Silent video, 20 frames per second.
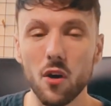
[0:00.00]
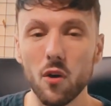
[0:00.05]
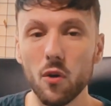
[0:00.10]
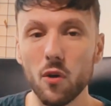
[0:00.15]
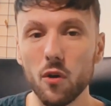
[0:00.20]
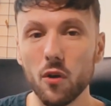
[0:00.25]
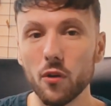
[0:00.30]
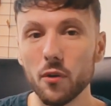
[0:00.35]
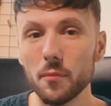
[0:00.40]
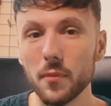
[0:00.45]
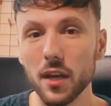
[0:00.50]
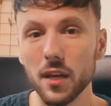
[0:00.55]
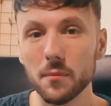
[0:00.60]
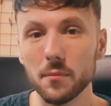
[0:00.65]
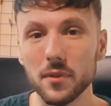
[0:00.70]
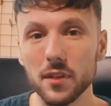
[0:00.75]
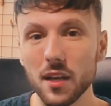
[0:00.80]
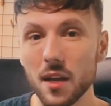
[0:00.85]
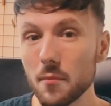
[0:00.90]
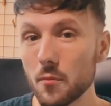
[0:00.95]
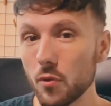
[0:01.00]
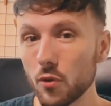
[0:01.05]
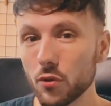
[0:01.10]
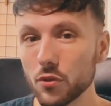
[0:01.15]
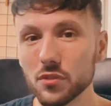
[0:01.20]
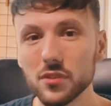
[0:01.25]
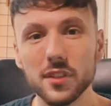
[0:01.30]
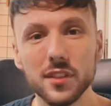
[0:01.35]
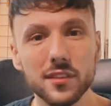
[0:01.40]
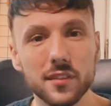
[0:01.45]
or maybe a
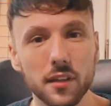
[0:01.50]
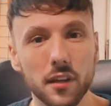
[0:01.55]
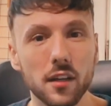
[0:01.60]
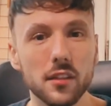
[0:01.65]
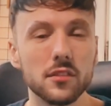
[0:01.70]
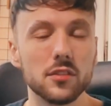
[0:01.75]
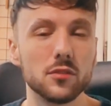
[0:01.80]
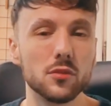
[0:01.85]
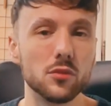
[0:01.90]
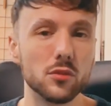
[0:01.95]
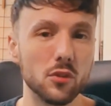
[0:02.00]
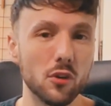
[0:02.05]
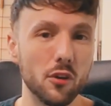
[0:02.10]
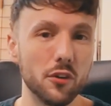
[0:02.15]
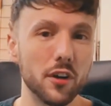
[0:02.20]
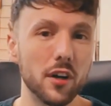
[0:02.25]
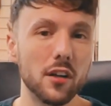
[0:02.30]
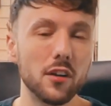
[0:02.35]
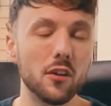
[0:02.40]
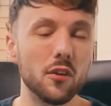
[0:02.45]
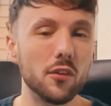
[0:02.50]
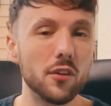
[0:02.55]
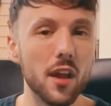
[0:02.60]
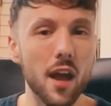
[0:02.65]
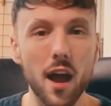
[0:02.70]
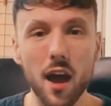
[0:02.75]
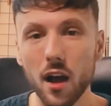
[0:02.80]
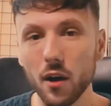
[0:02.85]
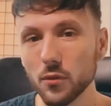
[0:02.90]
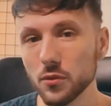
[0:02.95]
more detailed tutorial on
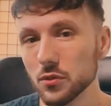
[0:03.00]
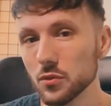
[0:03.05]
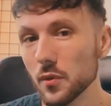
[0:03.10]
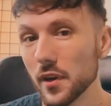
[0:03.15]
how